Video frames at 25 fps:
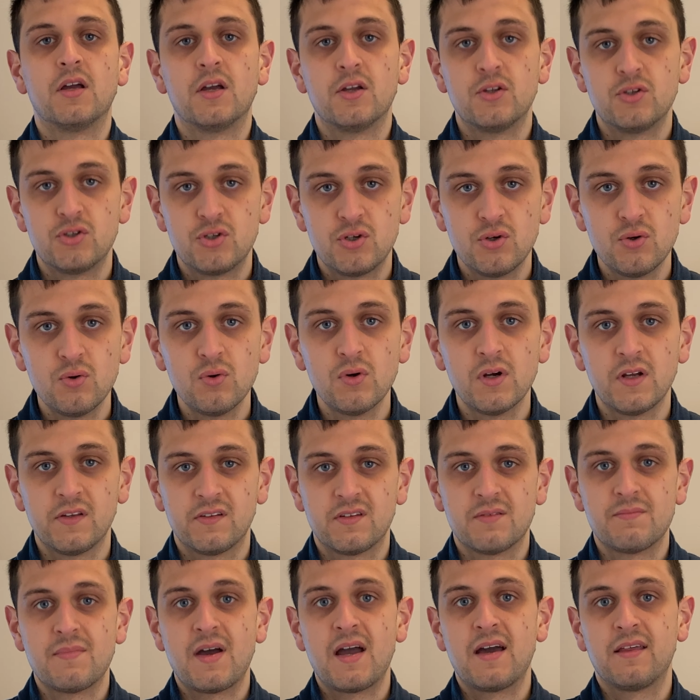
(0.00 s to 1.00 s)
2 is
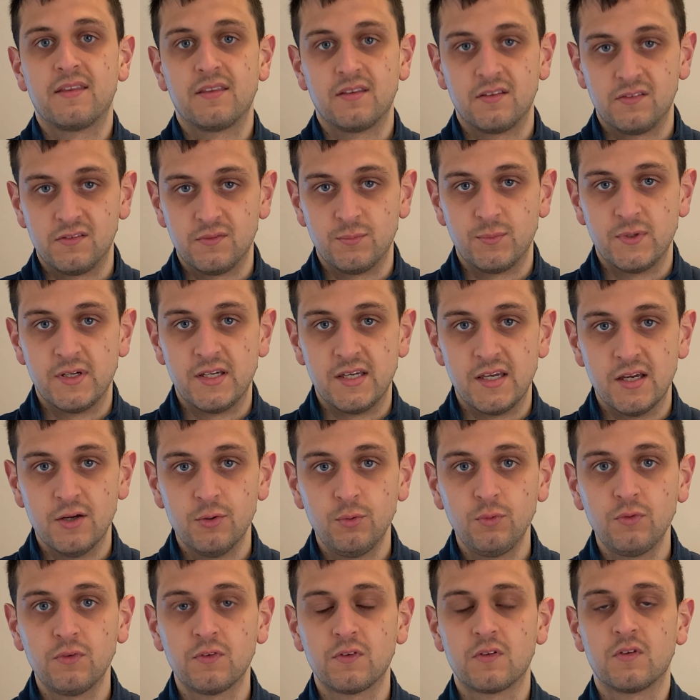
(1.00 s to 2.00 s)
the methods we
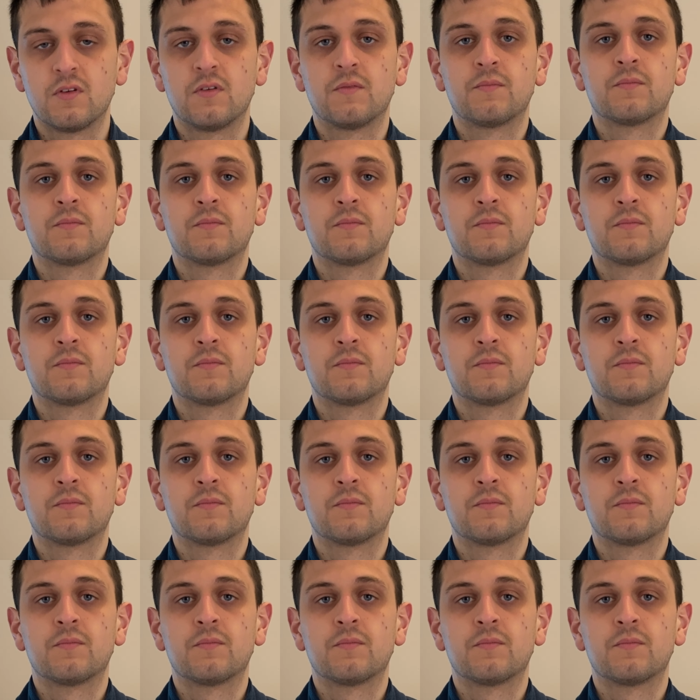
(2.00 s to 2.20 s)
used.